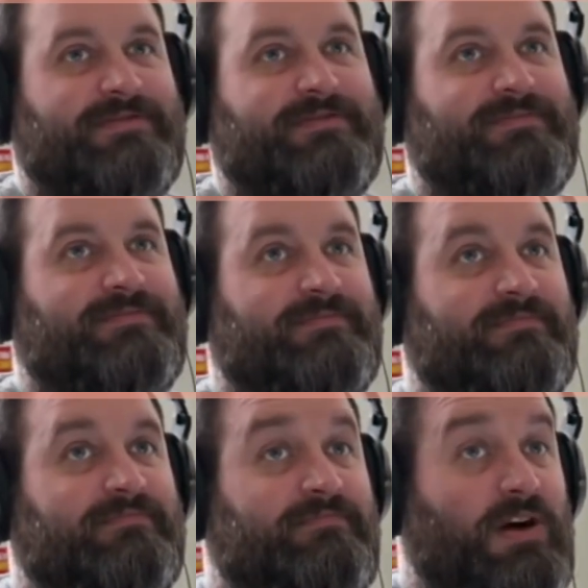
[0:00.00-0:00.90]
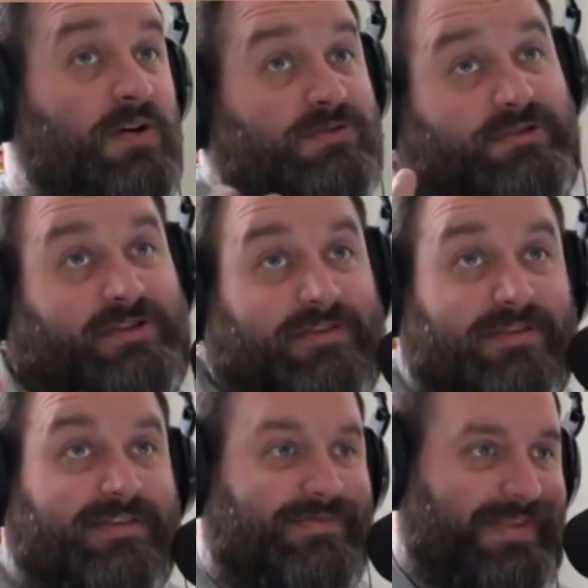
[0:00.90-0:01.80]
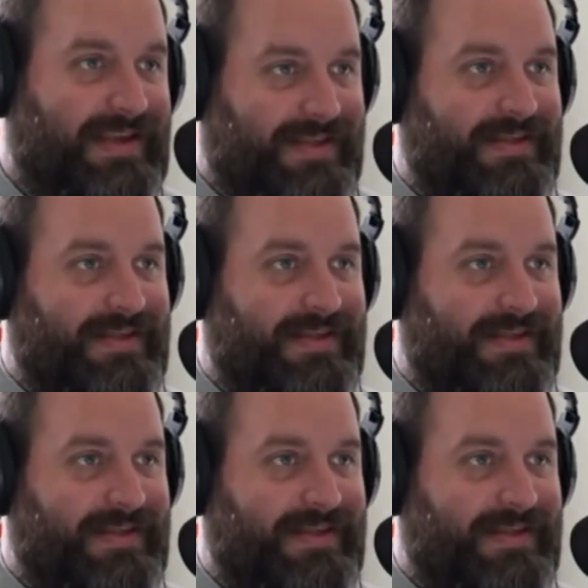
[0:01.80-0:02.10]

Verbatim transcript: Right. Potion. Right.